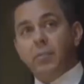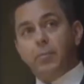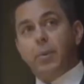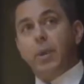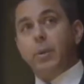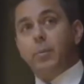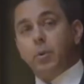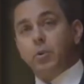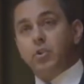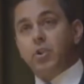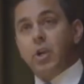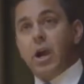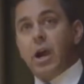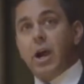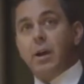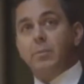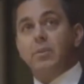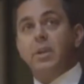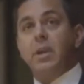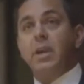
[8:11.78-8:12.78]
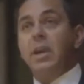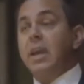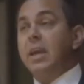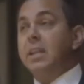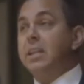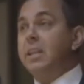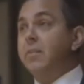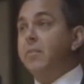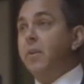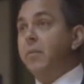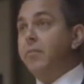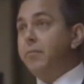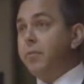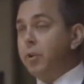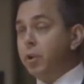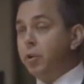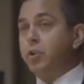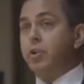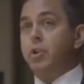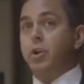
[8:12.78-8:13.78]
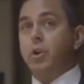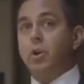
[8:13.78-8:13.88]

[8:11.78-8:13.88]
player in the Best Documentary Feature